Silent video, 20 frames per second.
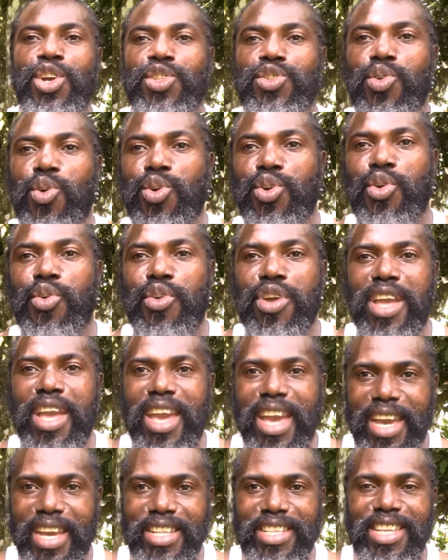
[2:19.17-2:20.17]
to
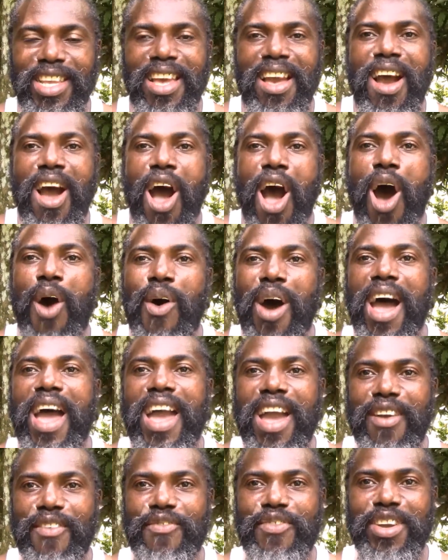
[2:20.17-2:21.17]
create our
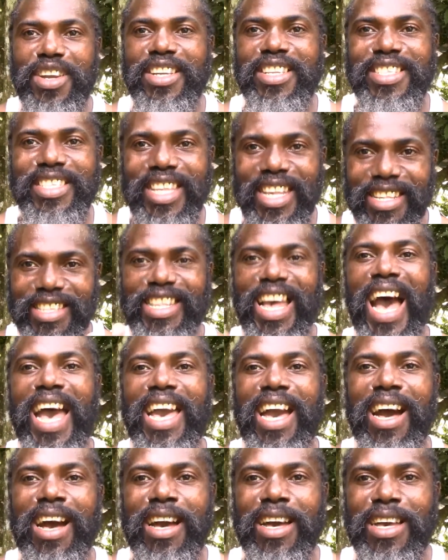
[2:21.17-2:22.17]
every
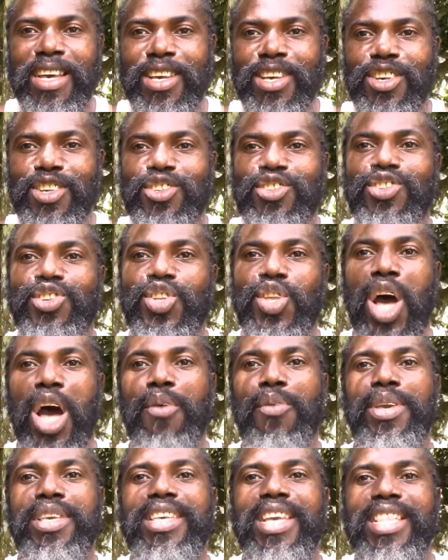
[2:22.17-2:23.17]
desire so
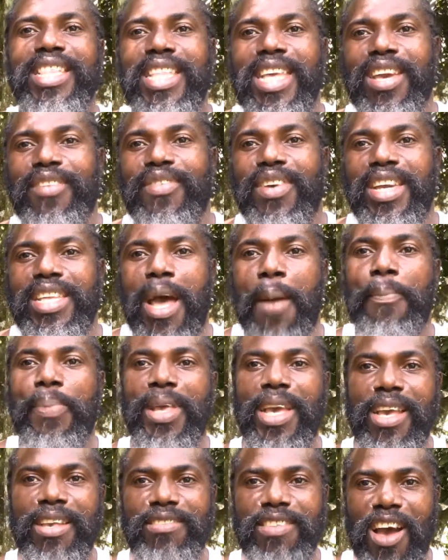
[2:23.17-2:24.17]
that we can live in a
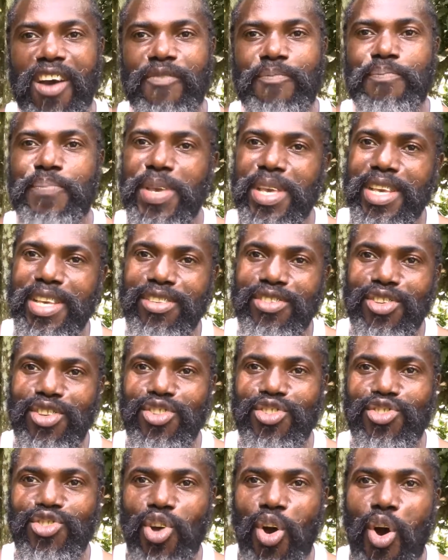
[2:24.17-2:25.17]
place of peace,
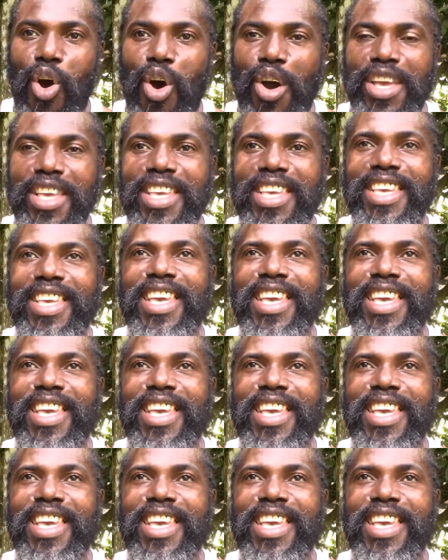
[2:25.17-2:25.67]
joy,